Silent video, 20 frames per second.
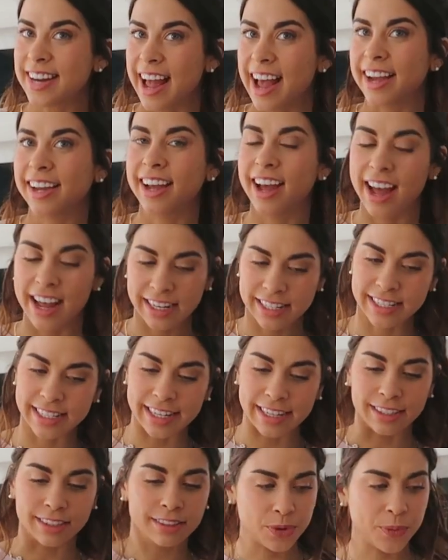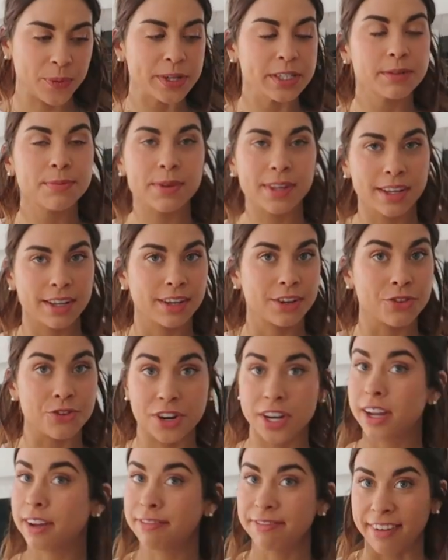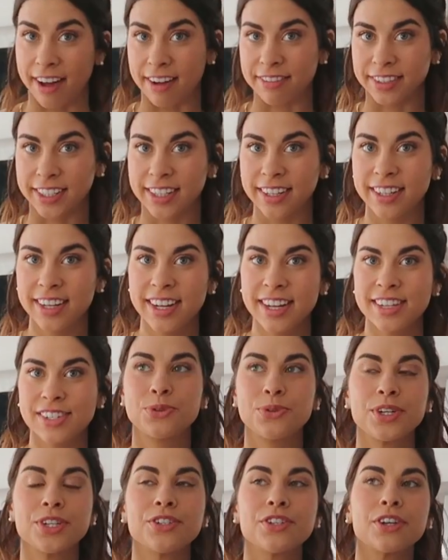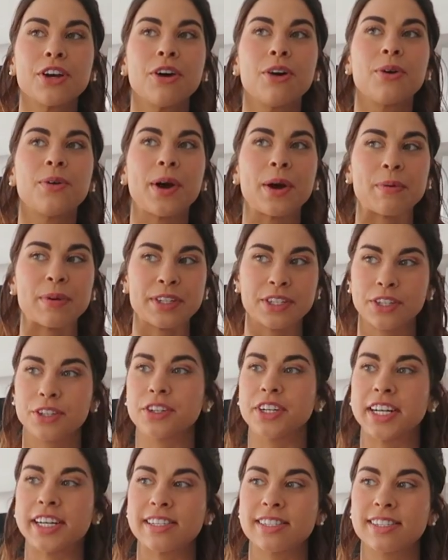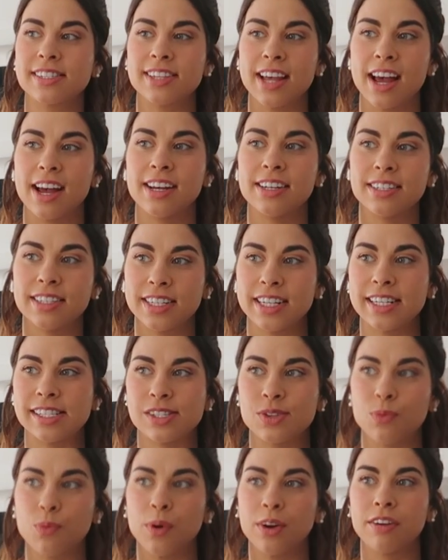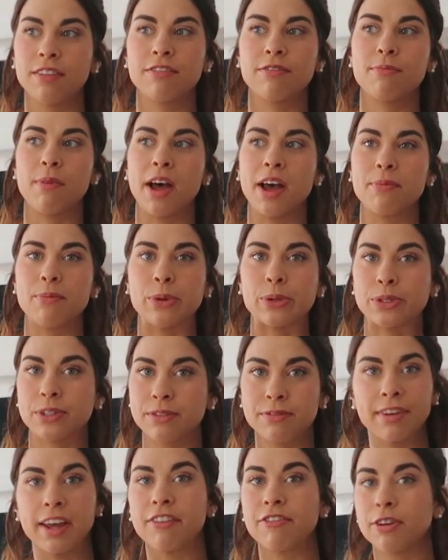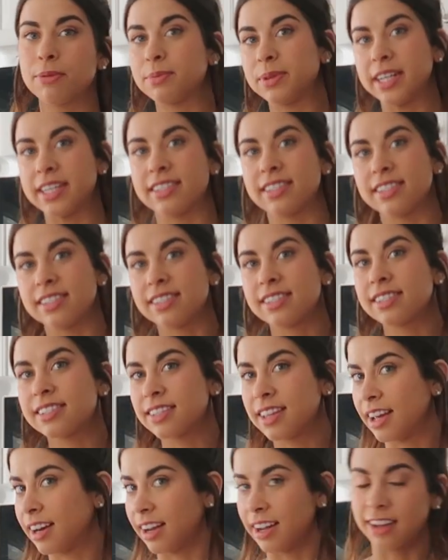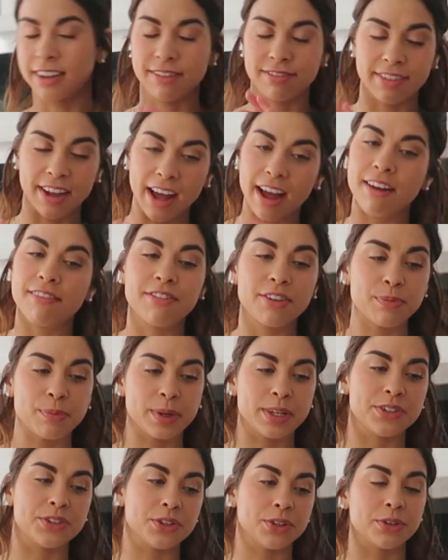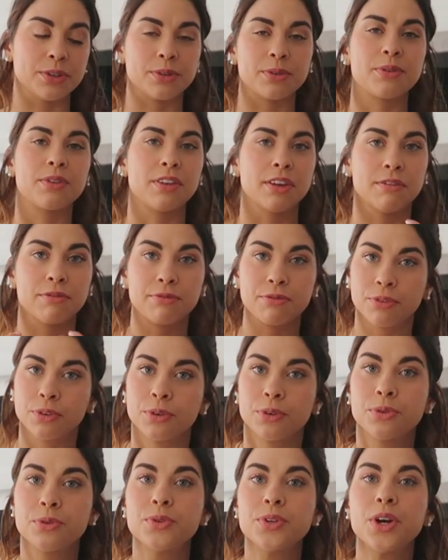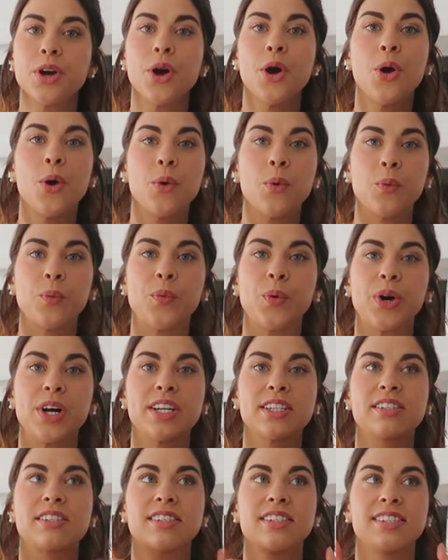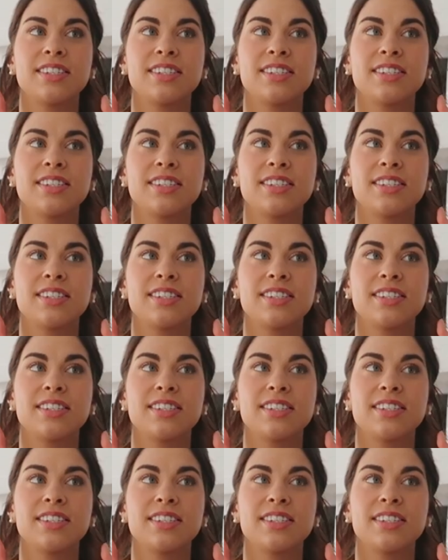snack idea is going to be Greek fava. 2 years ago, I went to Greece and it's one of my most favorite places that I have ever been to. The food was